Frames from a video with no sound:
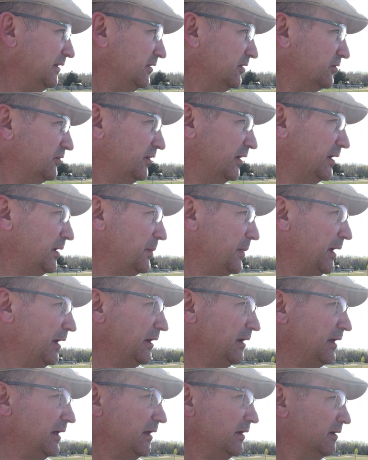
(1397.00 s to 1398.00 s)
looks like
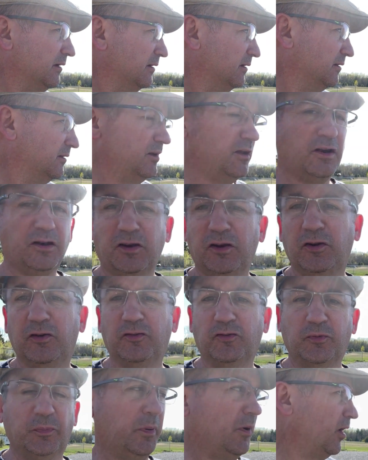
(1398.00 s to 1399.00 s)
about it. Not a
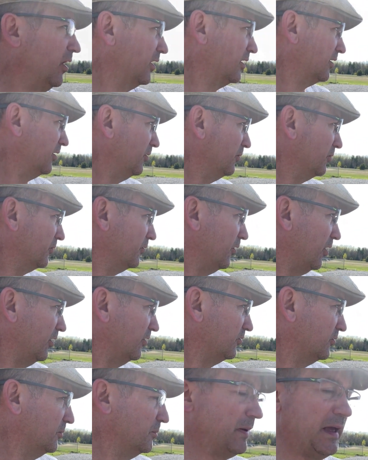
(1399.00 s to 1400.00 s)
huge park. Oh, there are
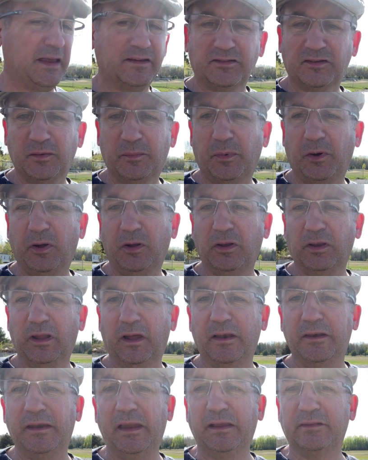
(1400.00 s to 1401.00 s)
some
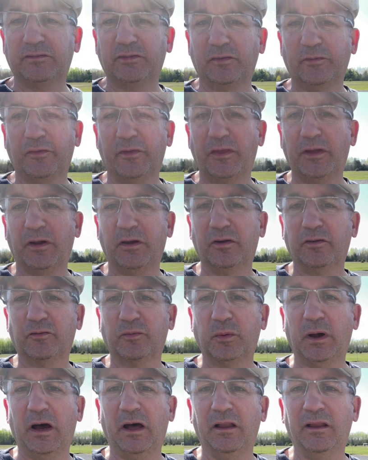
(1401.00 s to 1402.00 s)
basketball nets over there as
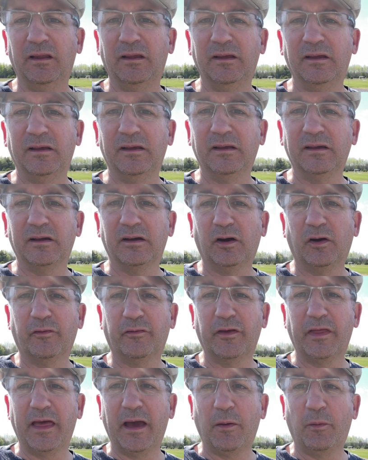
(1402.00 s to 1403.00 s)
well,
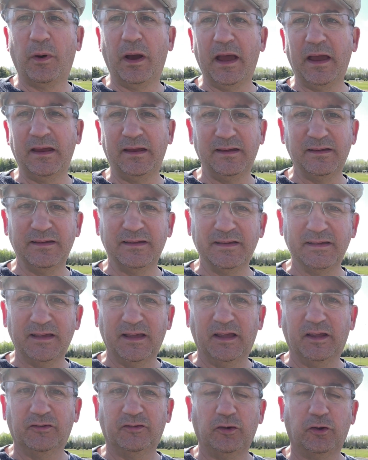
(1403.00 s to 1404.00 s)
over that way.
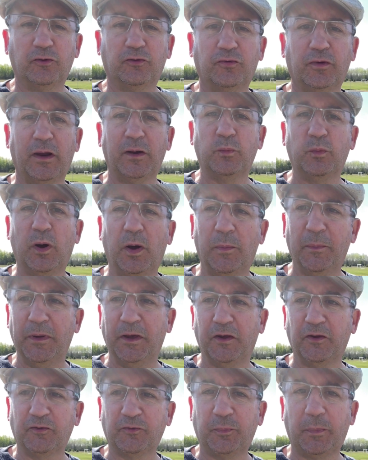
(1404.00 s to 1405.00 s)
So Treadwell
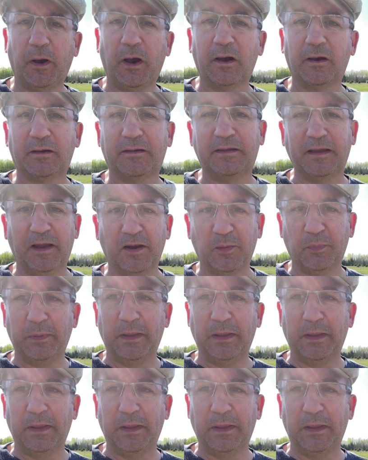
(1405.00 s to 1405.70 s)
Mills Park, town of